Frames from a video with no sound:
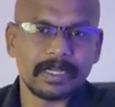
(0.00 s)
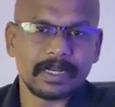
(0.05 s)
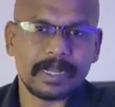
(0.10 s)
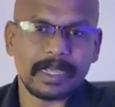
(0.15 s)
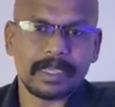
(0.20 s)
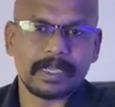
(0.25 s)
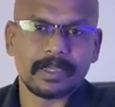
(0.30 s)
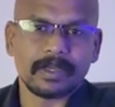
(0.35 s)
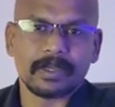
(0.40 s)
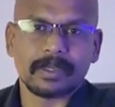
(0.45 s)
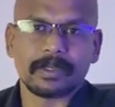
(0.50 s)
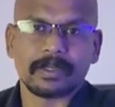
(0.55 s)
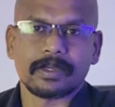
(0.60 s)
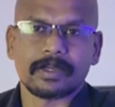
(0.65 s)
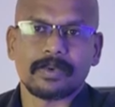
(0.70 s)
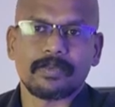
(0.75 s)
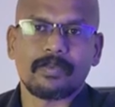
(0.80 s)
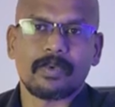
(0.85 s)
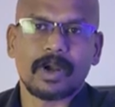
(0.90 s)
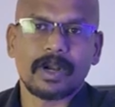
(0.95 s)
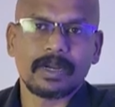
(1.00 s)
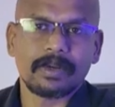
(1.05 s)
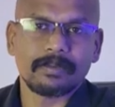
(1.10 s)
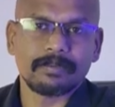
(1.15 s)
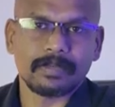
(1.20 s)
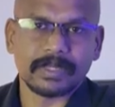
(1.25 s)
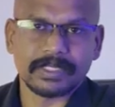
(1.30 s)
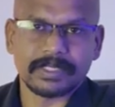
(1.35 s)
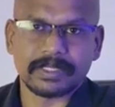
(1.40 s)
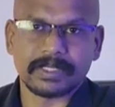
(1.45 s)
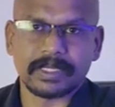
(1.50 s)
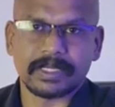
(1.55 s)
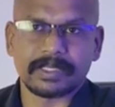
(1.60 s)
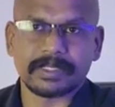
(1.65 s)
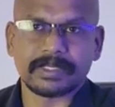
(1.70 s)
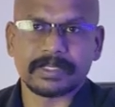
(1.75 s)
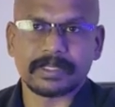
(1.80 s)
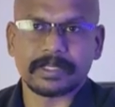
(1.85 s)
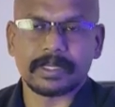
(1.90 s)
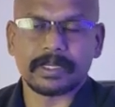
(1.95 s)
like, one
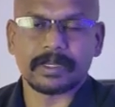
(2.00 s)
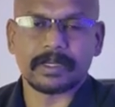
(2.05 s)
message,